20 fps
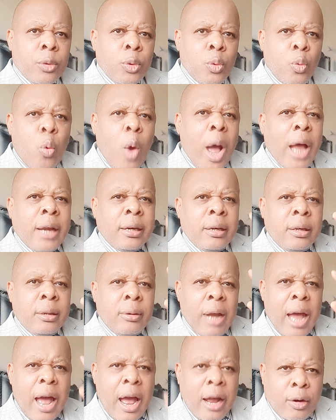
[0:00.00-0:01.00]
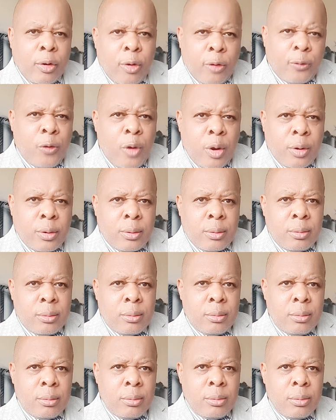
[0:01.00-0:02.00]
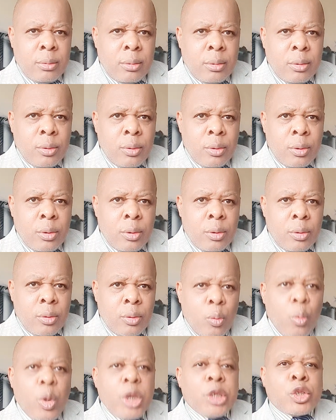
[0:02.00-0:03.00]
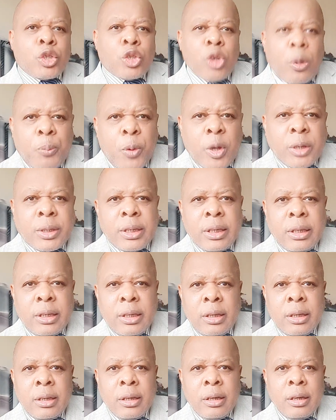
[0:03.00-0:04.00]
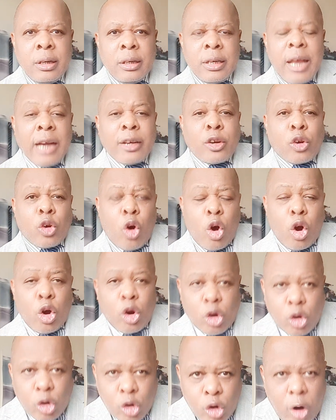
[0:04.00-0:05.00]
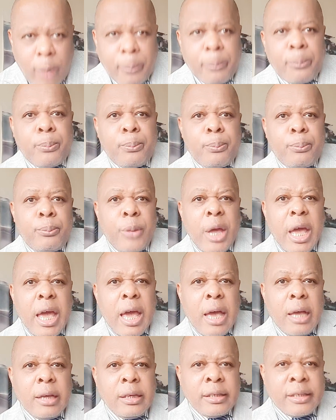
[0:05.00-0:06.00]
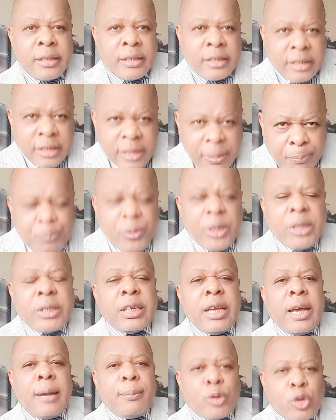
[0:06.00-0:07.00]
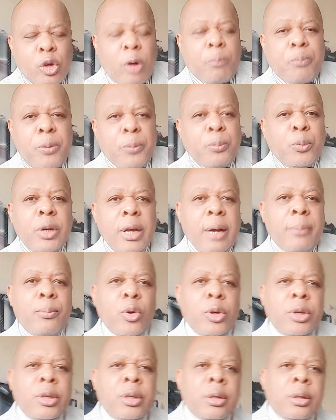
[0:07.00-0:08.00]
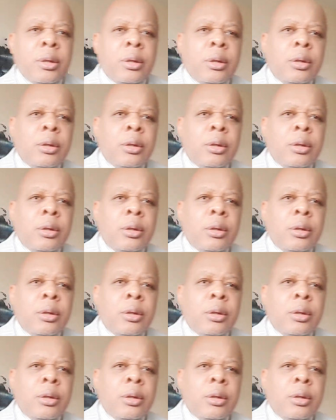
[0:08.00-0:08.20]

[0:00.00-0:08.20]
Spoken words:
One Anglophone who is supporting that corrupt CPDM chop people their money.